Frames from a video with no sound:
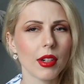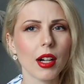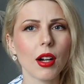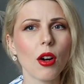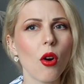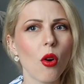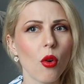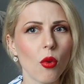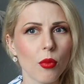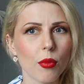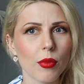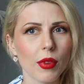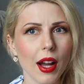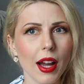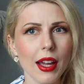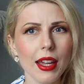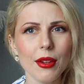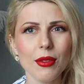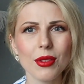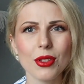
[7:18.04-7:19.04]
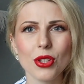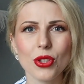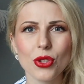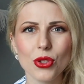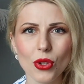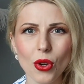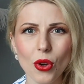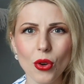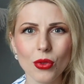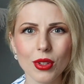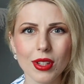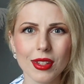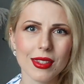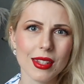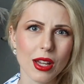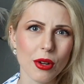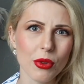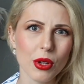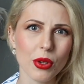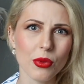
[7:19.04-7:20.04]
home. I even saw that
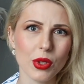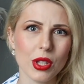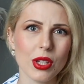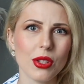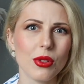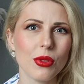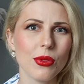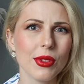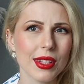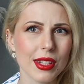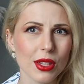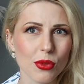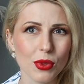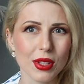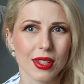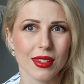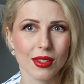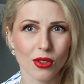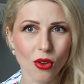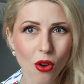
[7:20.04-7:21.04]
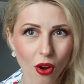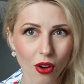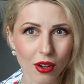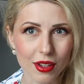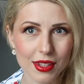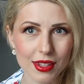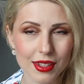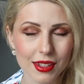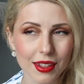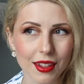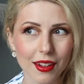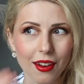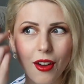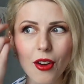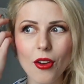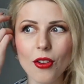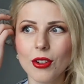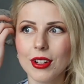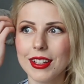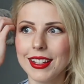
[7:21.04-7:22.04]
someone was doing this with socks, you
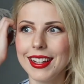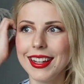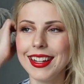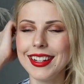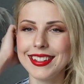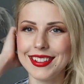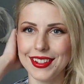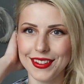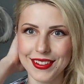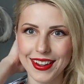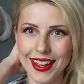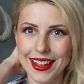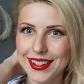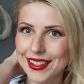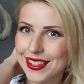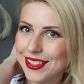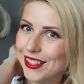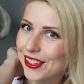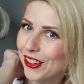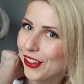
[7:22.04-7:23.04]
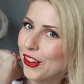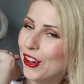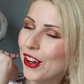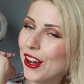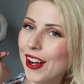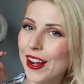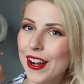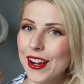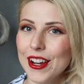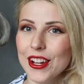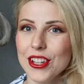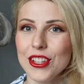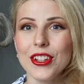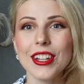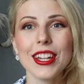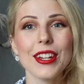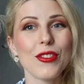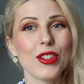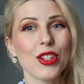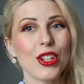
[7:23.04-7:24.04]
know, in the internet. So you
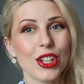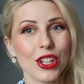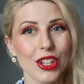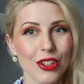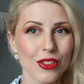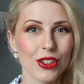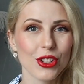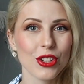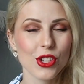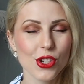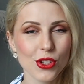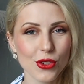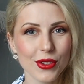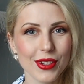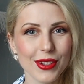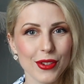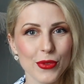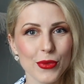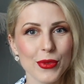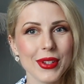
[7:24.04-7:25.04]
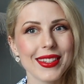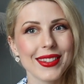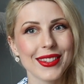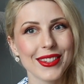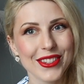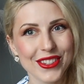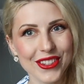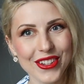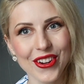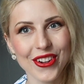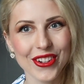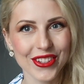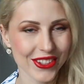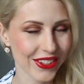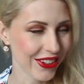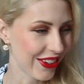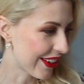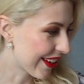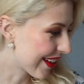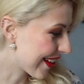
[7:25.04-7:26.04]
can even doing with socks
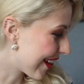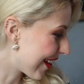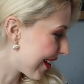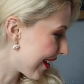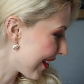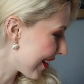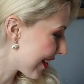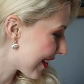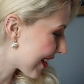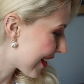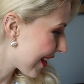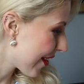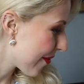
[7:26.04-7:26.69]
your curls.